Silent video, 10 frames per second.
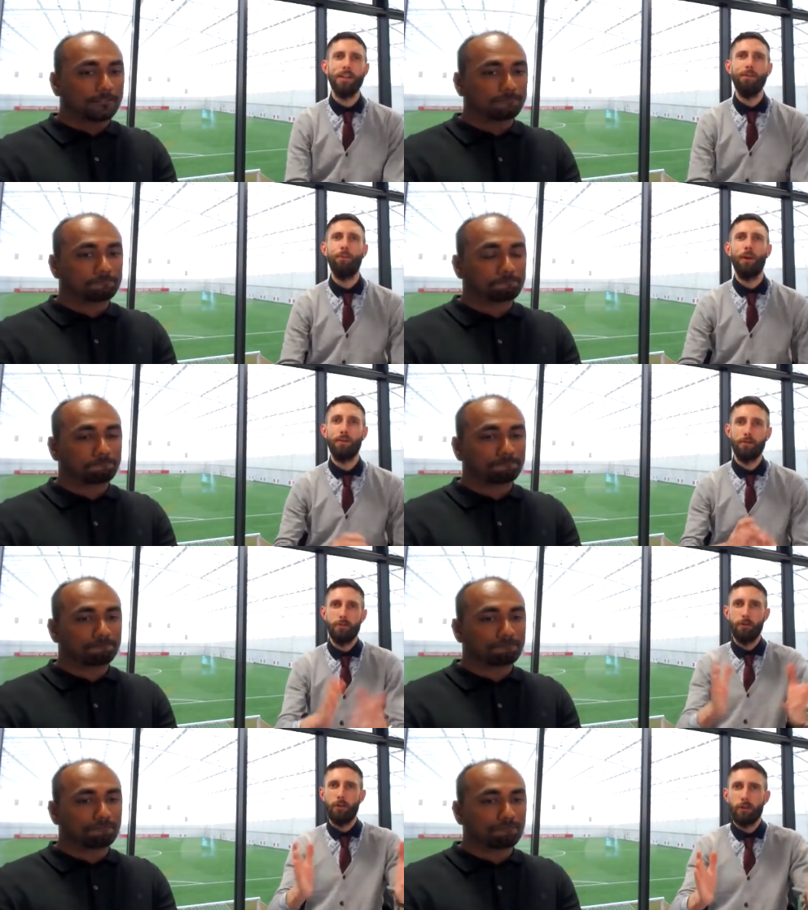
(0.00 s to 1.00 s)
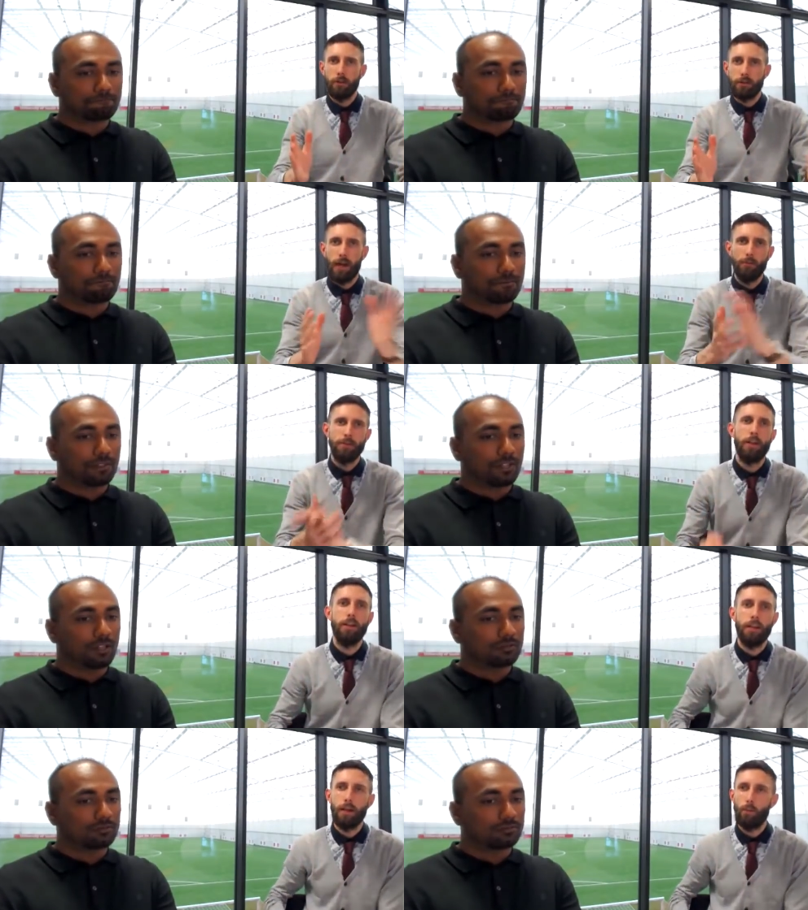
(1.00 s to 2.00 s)
Speaker 1: but during your time
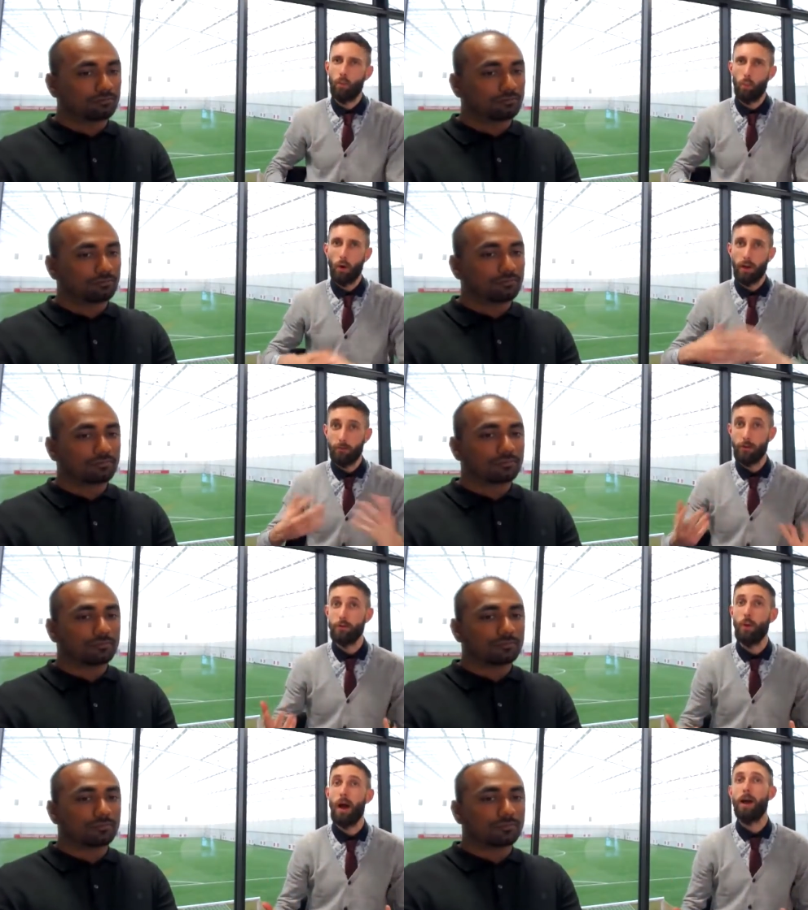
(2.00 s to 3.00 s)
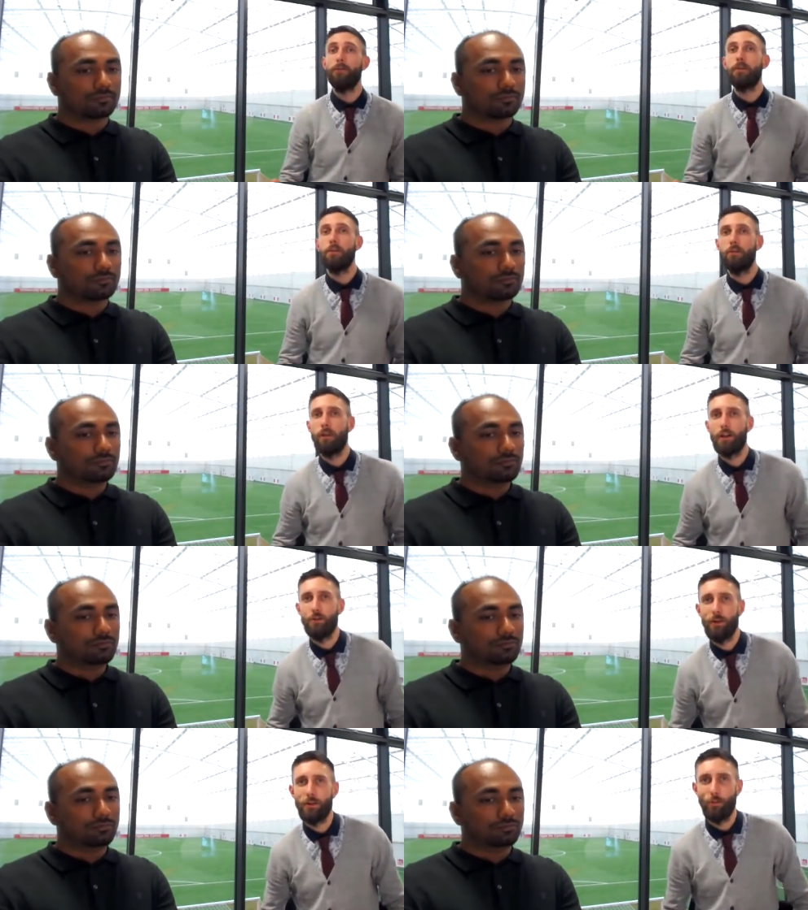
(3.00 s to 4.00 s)
studying and whatever you do after you
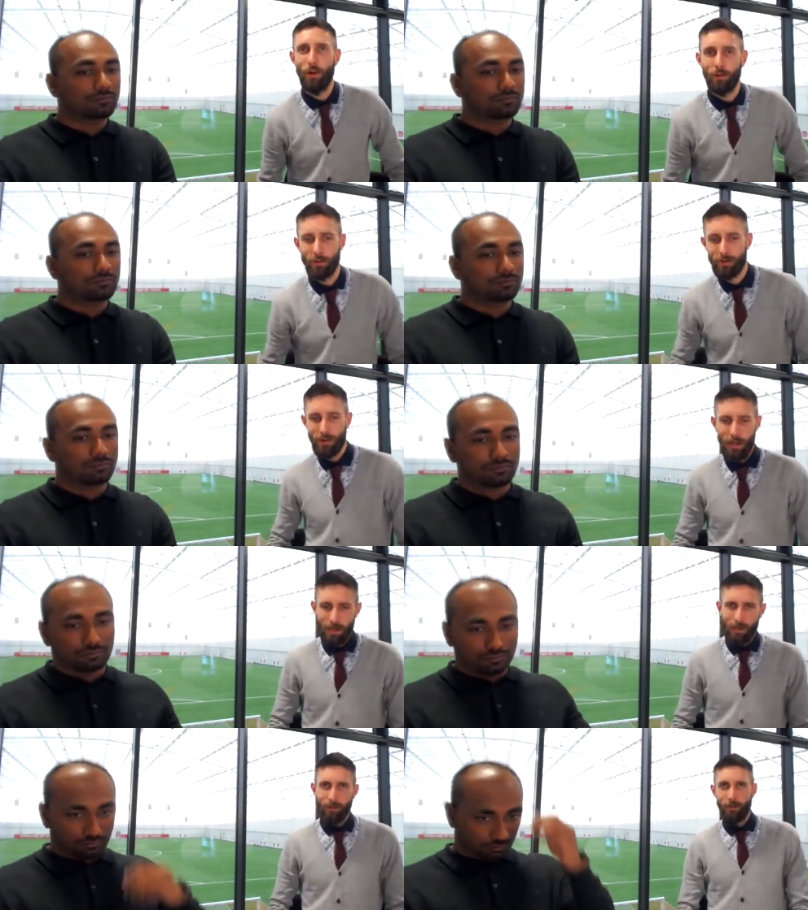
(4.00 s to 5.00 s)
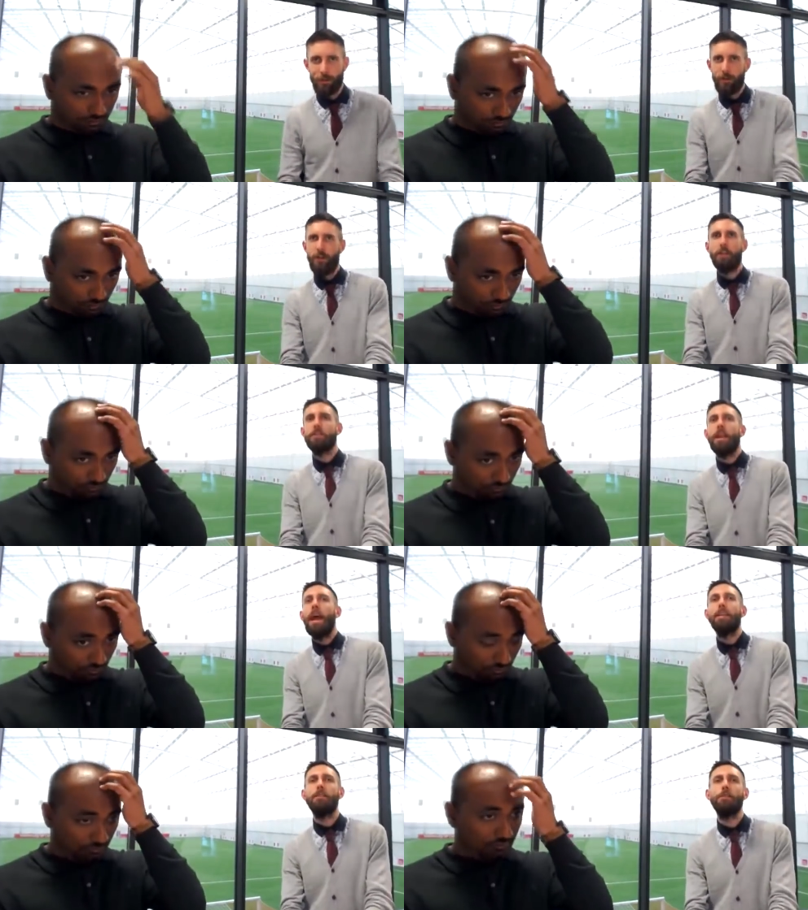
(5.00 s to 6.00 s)
graduate as well, because the journey doesn't
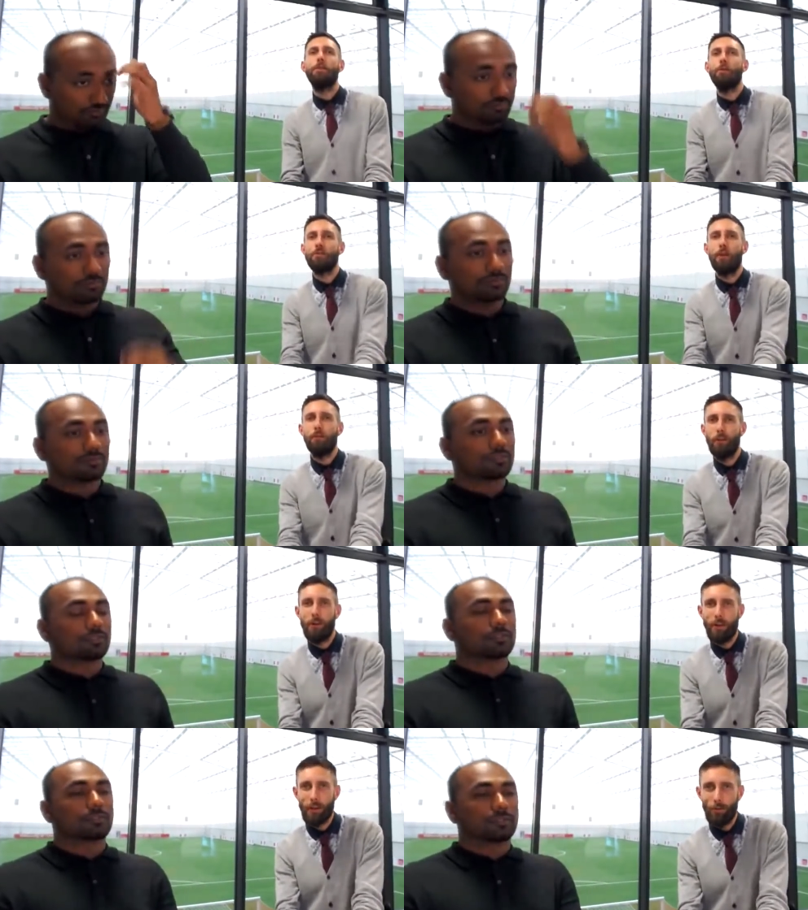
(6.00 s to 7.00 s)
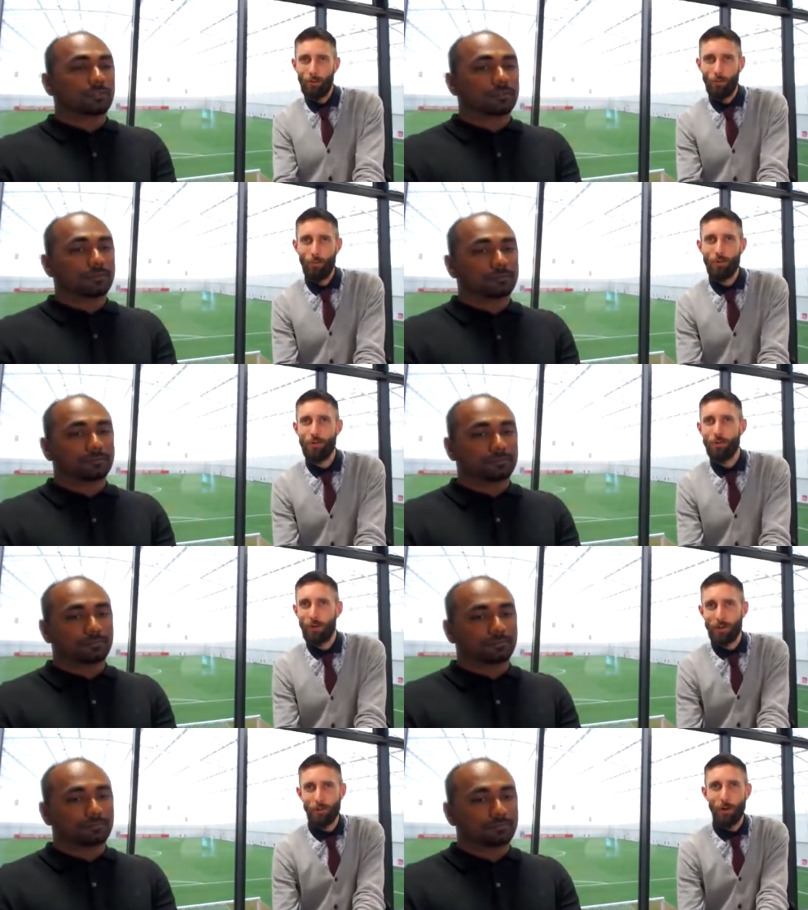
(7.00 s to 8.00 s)
end. You don't stop learning once you
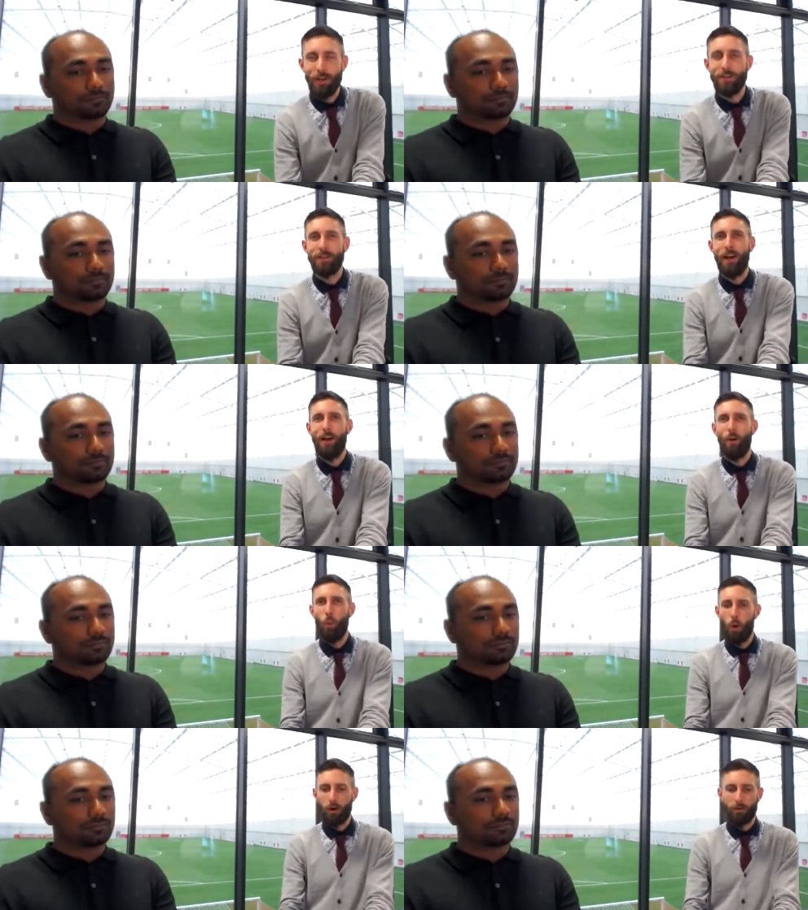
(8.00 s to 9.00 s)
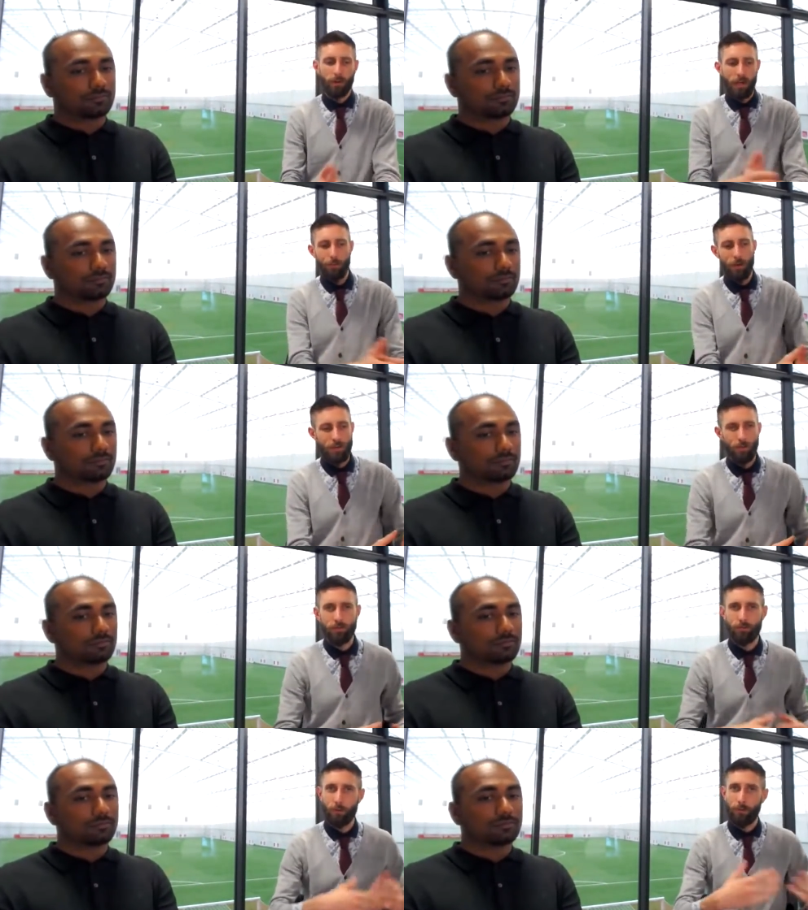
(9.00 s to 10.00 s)
graduate. Uh, one of the key
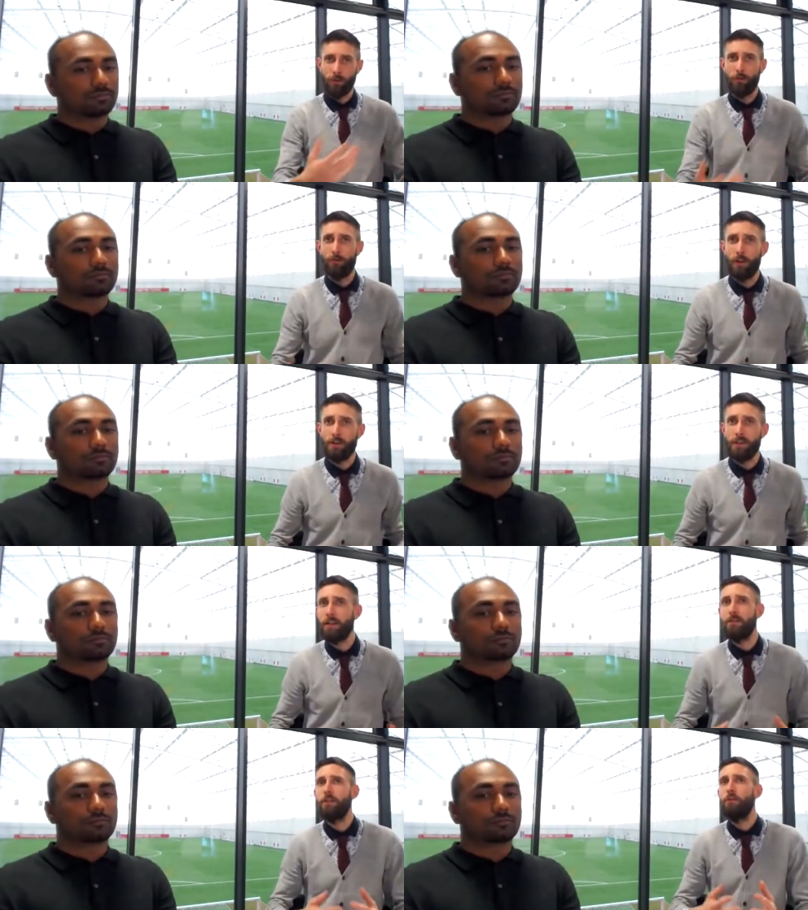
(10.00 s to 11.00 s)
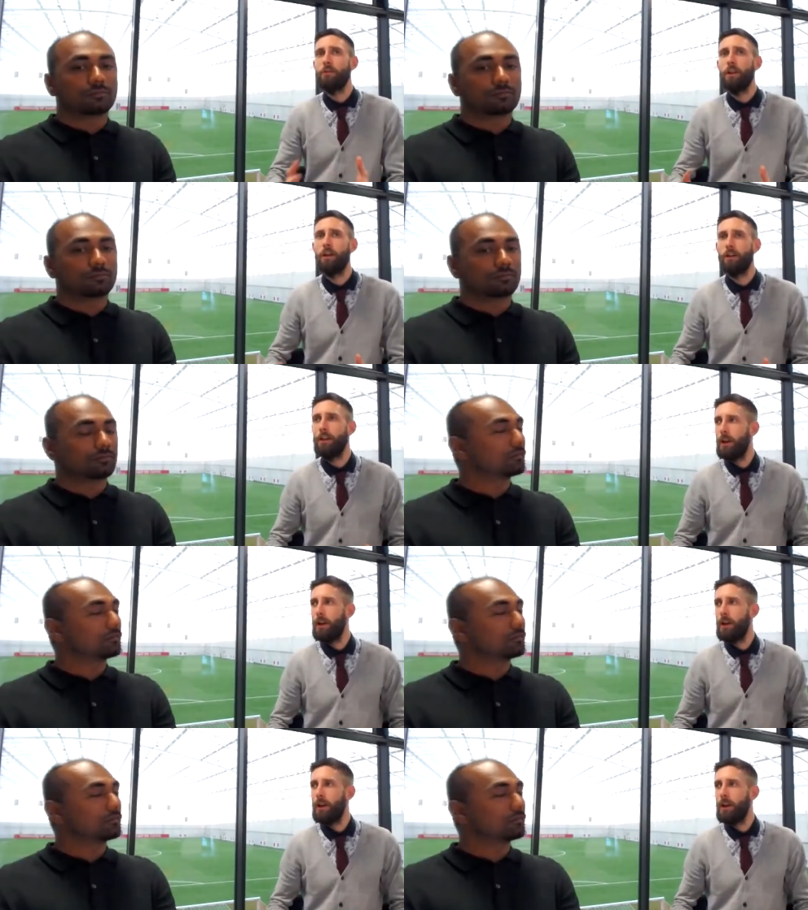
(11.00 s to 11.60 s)
principles of coming to university is that you learn